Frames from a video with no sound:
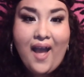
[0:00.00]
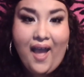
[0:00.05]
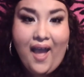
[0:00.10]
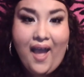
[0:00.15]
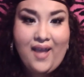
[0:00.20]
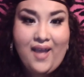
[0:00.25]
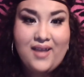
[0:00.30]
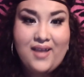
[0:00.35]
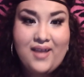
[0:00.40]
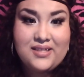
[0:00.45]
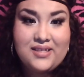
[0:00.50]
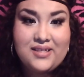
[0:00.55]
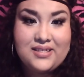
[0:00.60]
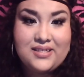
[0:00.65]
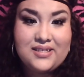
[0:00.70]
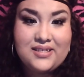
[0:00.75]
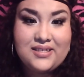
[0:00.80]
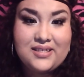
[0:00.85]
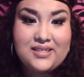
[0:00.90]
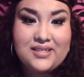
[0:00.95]

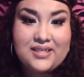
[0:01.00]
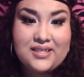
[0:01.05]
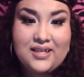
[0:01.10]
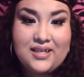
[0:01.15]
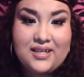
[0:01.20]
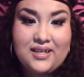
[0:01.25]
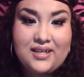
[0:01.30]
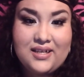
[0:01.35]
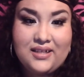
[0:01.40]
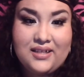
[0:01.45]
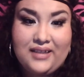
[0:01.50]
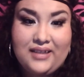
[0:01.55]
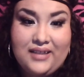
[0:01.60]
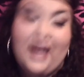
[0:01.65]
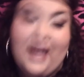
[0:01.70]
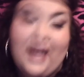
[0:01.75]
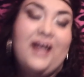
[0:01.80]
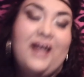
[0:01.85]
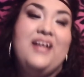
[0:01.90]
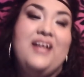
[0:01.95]
and
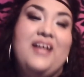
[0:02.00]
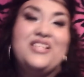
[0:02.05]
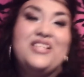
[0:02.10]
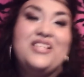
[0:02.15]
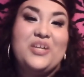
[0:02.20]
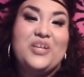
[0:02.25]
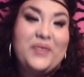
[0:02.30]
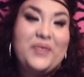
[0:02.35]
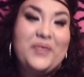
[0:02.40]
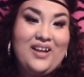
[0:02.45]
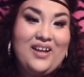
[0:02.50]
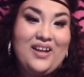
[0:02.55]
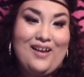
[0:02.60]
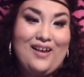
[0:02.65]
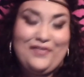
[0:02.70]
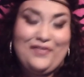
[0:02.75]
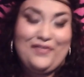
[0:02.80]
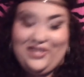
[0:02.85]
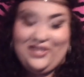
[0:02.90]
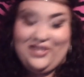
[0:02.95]
yeah, so we
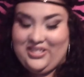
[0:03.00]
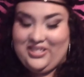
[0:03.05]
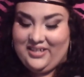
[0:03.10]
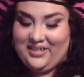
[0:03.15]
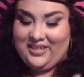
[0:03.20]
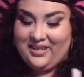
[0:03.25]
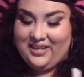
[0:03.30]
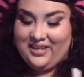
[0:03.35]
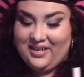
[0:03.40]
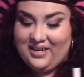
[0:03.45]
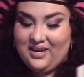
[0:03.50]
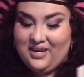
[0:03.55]
got it for each other.